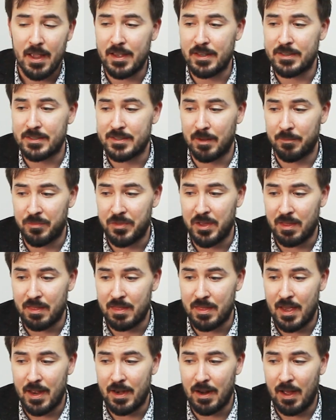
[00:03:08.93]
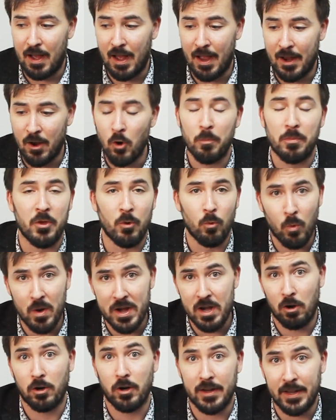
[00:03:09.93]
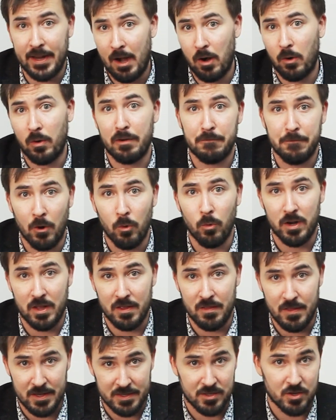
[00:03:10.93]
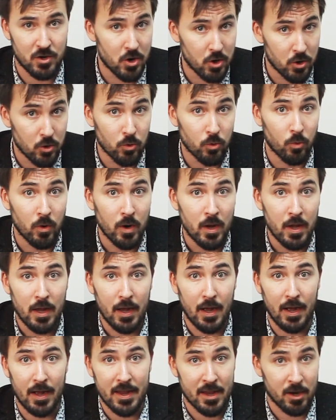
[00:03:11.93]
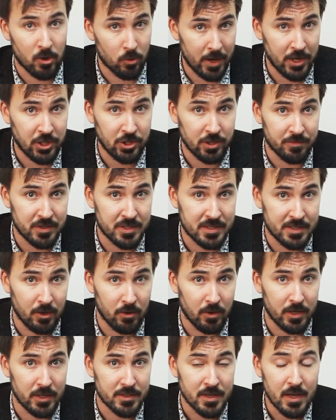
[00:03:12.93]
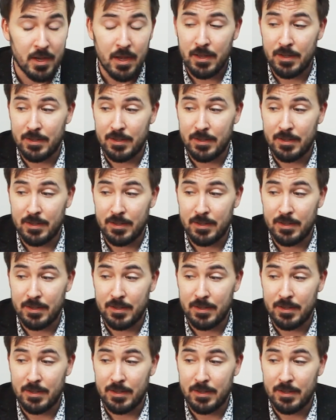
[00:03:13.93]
is something that I hope that we are going to carry forward in this new iteration of the series.